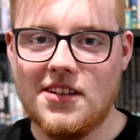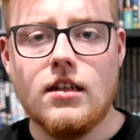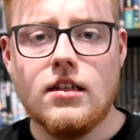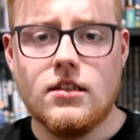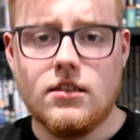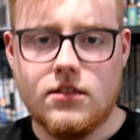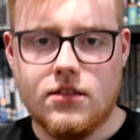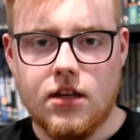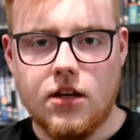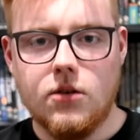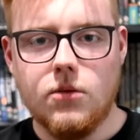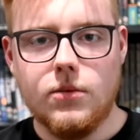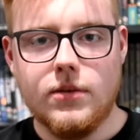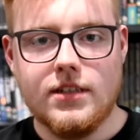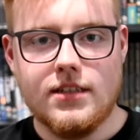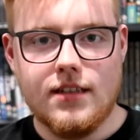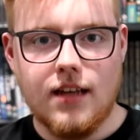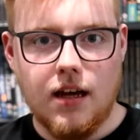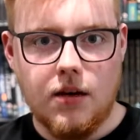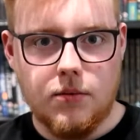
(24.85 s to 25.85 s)
So we
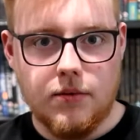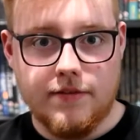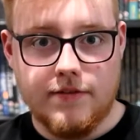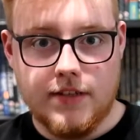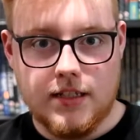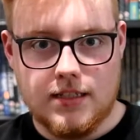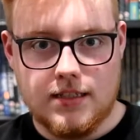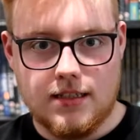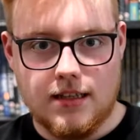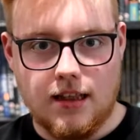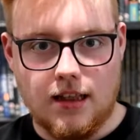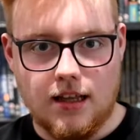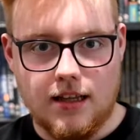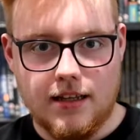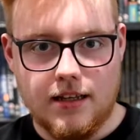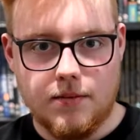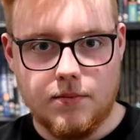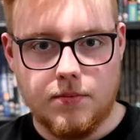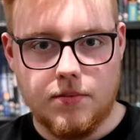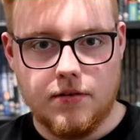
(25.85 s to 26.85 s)
start with this
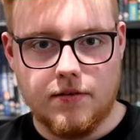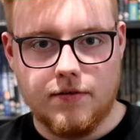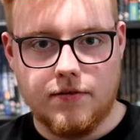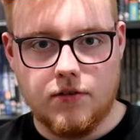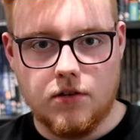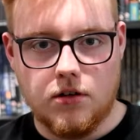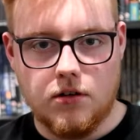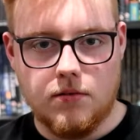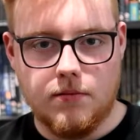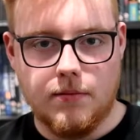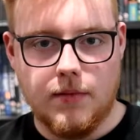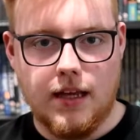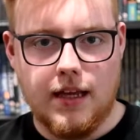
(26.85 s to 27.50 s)
clip from